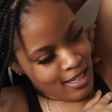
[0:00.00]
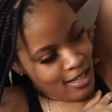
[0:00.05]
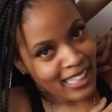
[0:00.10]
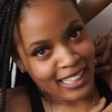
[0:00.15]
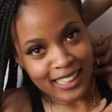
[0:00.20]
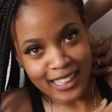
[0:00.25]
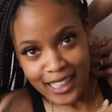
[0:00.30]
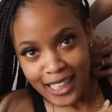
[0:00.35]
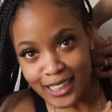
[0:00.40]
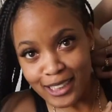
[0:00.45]

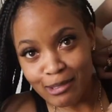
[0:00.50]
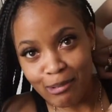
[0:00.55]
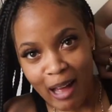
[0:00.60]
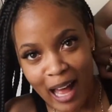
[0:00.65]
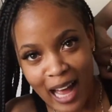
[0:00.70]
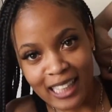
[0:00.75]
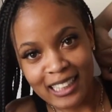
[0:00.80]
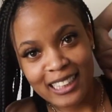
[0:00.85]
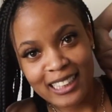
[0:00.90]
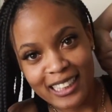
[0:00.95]
This
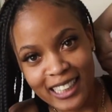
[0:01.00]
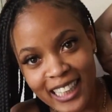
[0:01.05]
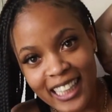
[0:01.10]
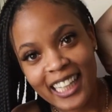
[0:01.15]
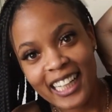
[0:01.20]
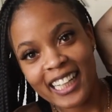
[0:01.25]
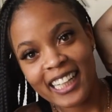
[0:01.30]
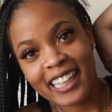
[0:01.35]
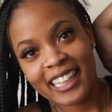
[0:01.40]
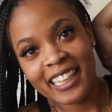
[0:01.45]
wax is good.
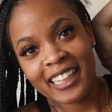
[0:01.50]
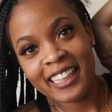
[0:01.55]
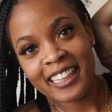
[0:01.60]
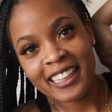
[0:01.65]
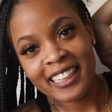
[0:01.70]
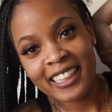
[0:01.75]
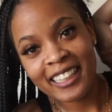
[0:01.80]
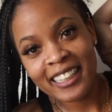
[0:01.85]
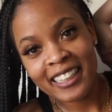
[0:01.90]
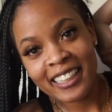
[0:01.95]

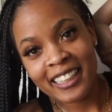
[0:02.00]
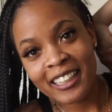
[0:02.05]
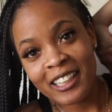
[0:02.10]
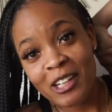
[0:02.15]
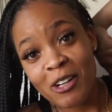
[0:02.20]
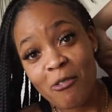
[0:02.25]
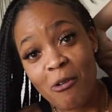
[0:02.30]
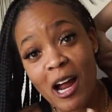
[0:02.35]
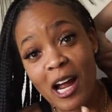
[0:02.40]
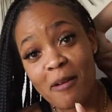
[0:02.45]

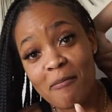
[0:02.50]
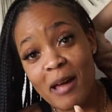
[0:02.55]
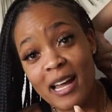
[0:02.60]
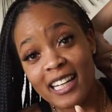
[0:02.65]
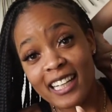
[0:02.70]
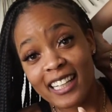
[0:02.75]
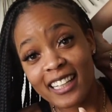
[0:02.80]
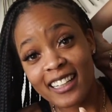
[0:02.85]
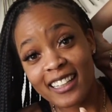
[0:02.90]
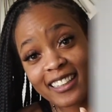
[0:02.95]
Recommended.